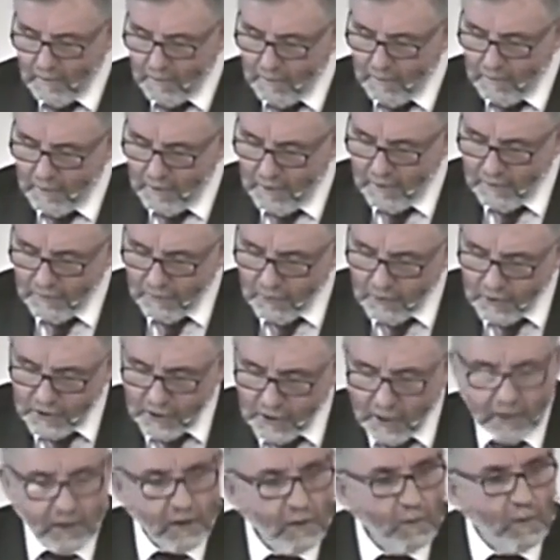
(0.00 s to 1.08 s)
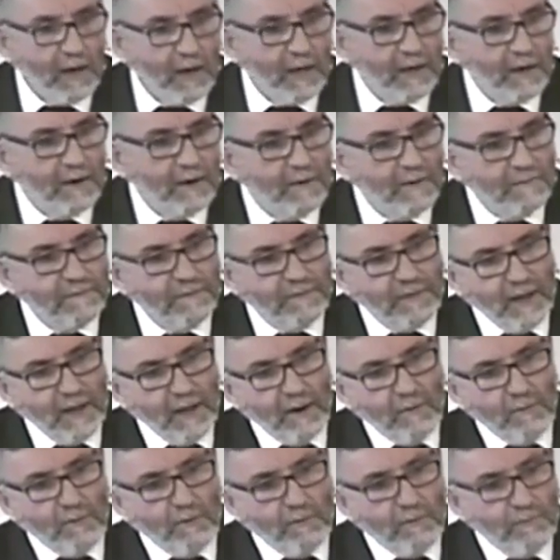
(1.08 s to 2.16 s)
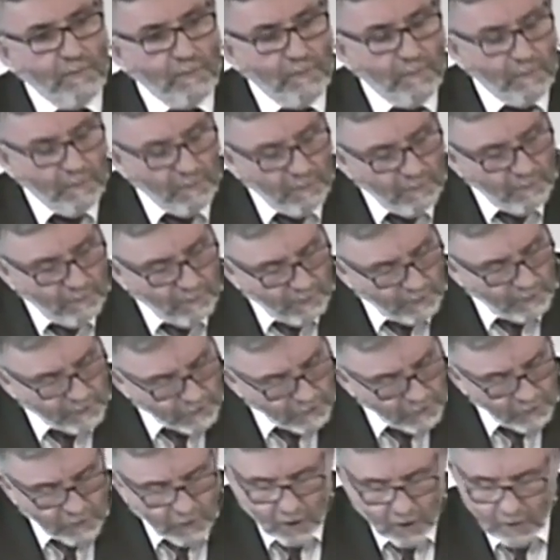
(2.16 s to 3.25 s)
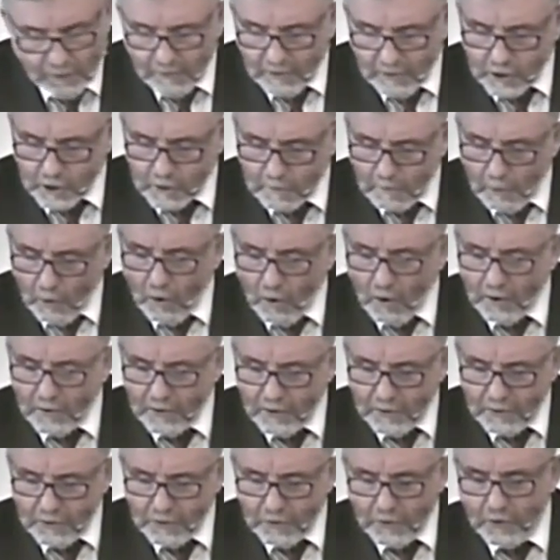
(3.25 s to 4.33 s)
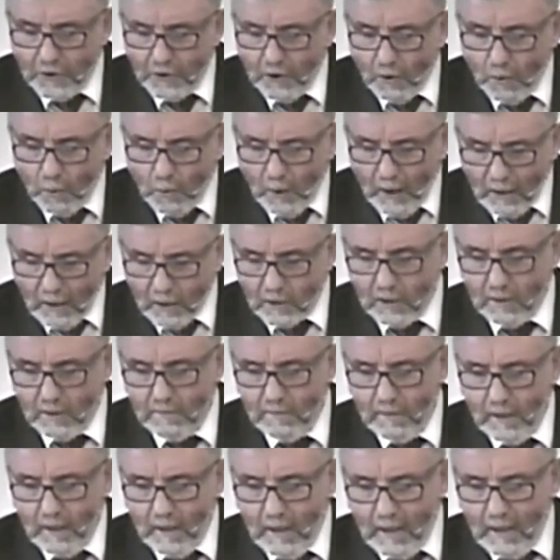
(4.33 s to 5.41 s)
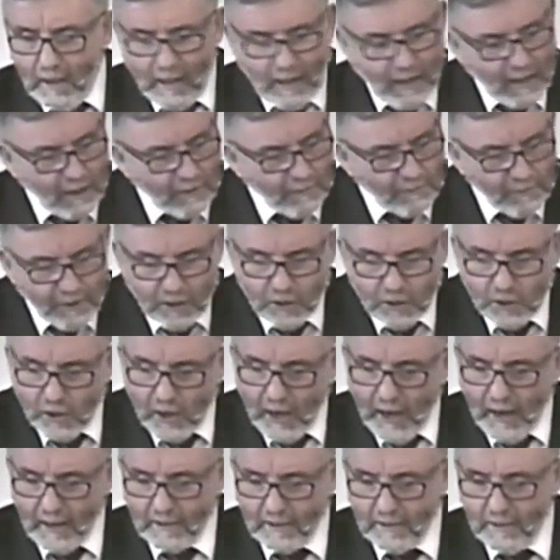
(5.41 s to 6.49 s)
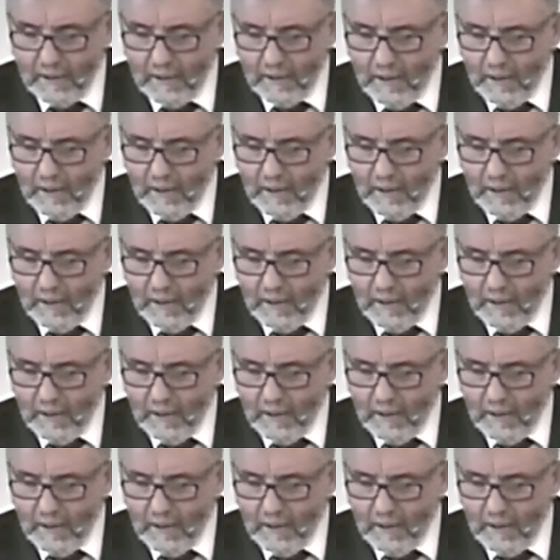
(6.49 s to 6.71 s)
But if we're genuine and that they do not respond and do not welcome and reject